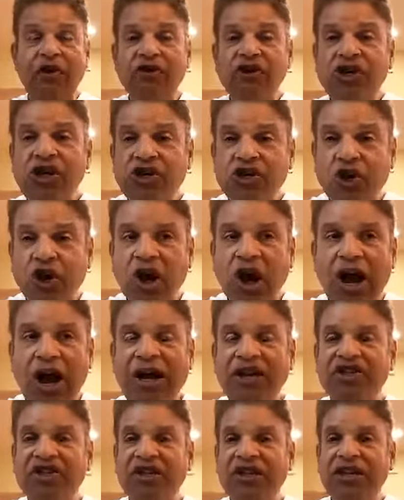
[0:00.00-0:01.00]
energies are
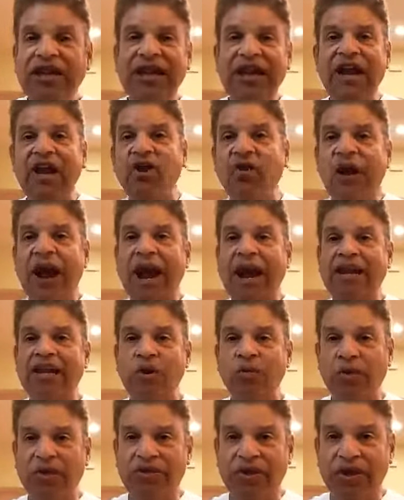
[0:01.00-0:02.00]
constantly
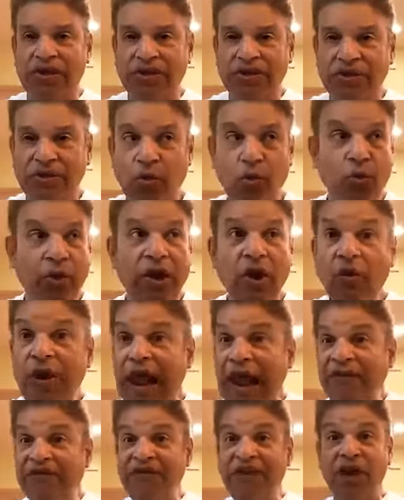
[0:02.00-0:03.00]
interacting with us. We
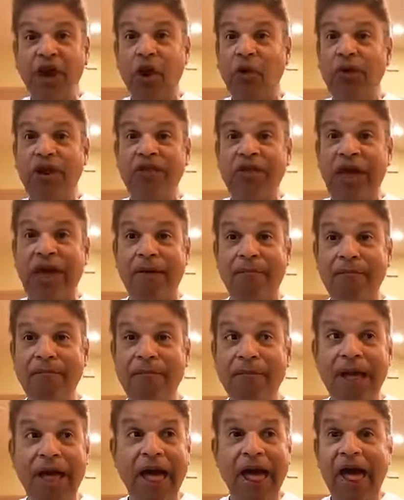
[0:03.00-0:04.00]
don't have to go to
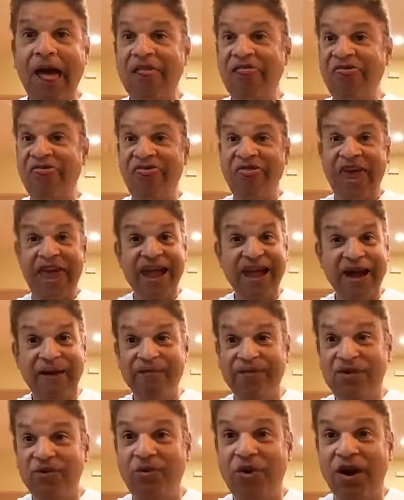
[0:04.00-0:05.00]
them. They come